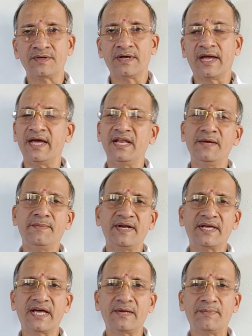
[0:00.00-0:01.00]
Anybody
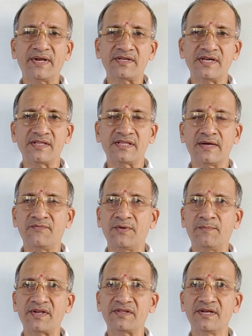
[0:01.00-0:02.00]
can purchase. If a
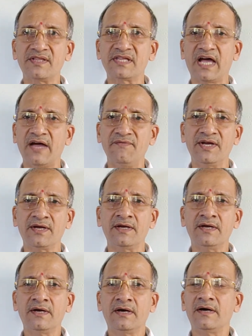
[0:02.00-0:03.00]
person is
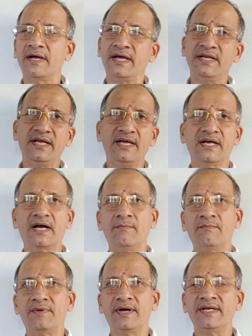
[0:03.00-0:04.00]
having any
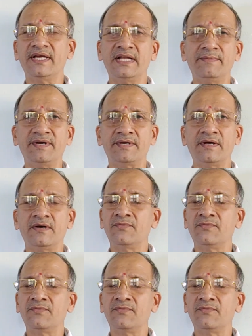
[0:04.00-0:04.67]
income, any limit